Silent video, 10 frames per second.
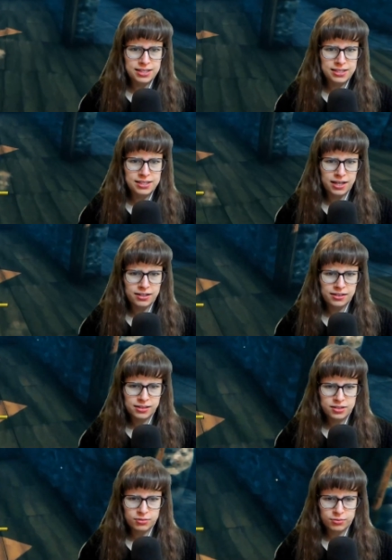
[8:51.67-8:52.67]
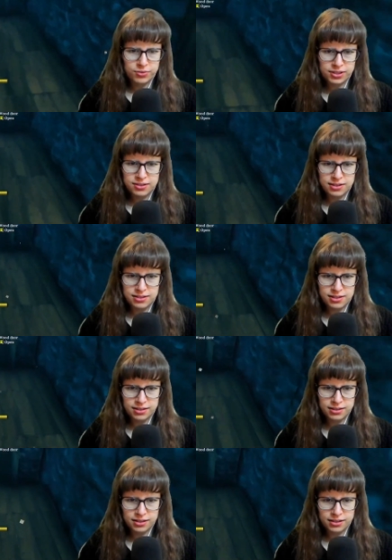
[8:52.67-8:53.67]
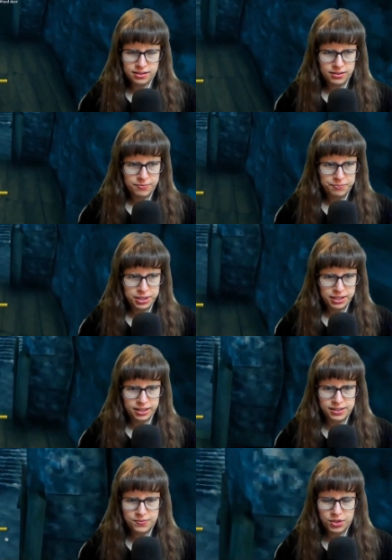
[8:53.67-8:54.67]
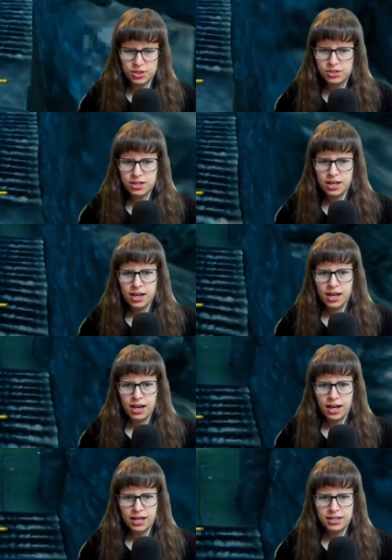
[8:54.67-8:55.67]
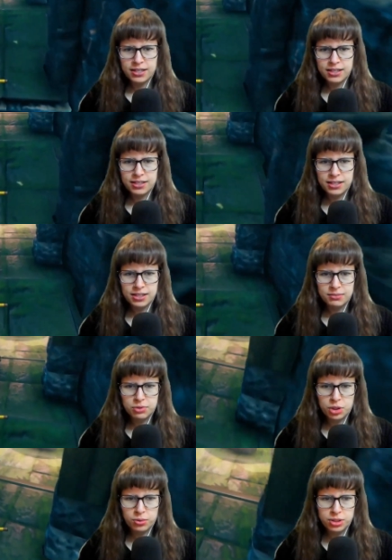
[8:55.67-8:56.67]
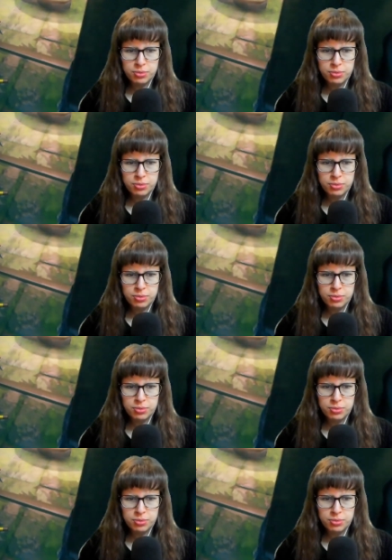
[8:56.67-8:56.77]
is done. Let's go and fix this uh, pickaxe first. And, uh, and then we'll go on the